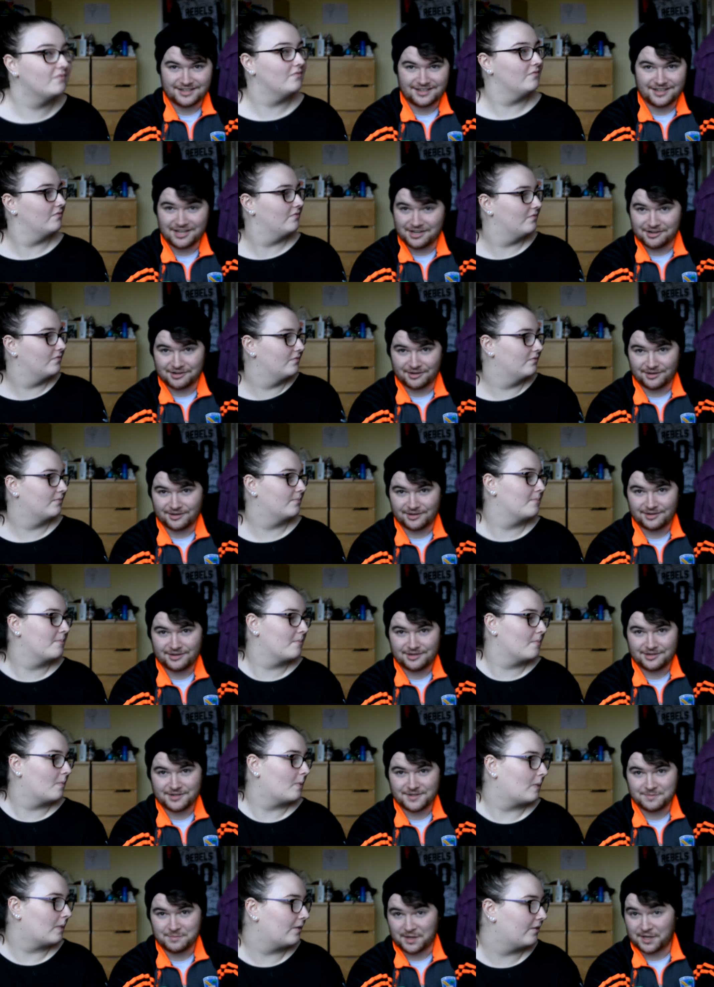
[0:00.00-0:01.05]
Speaker 1: here
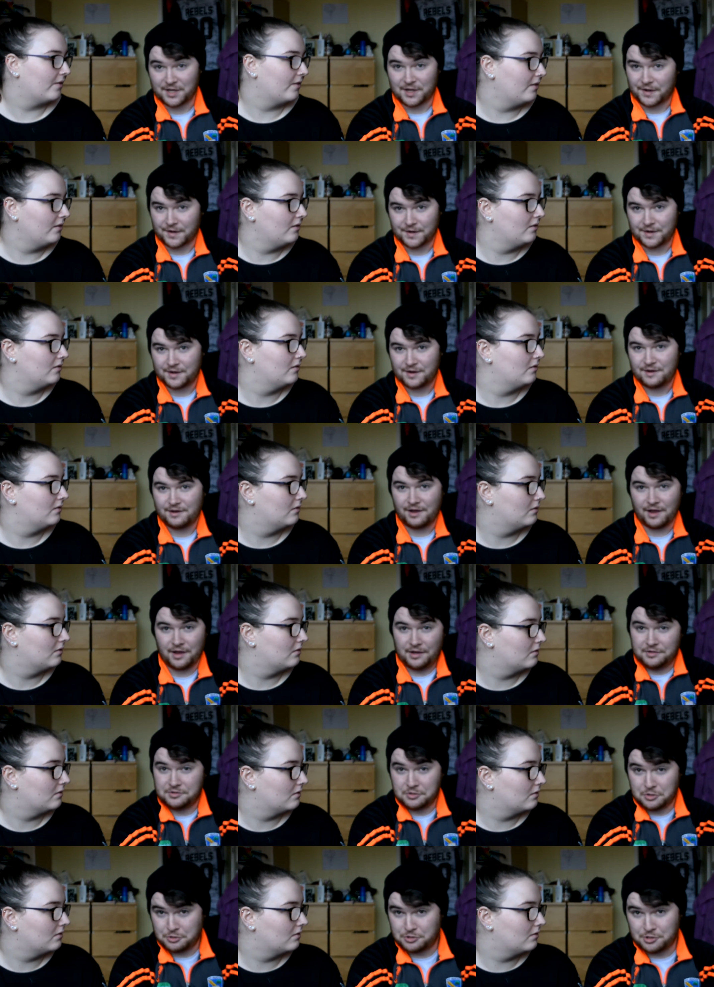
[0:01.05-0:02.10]
making a
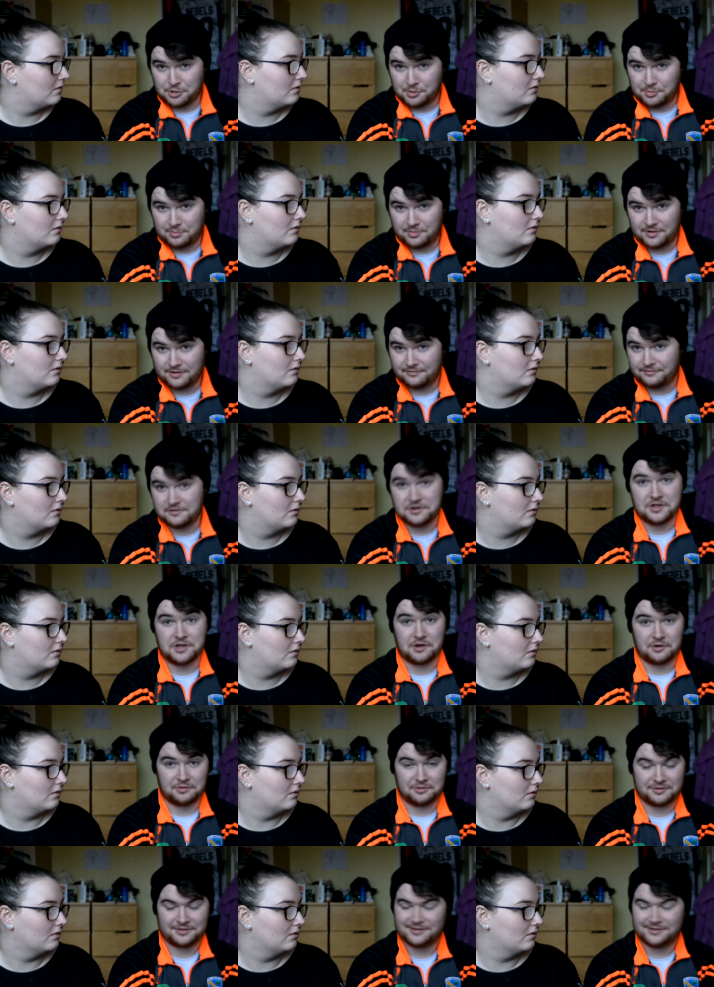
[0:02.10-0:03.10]
YouTube video.